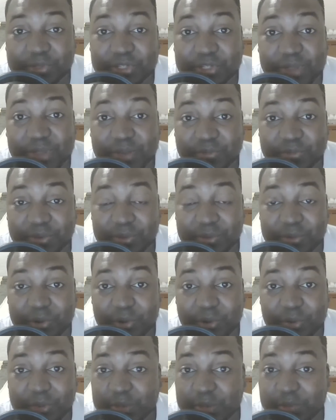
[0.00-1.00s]
respect for the
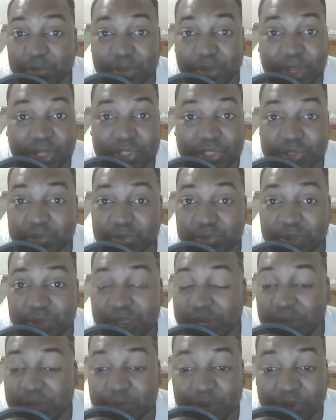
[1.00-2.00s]
road. People will cut you
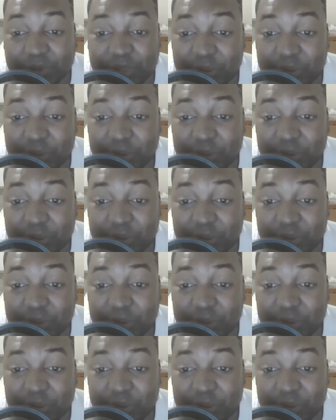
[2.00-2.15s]
anywhere they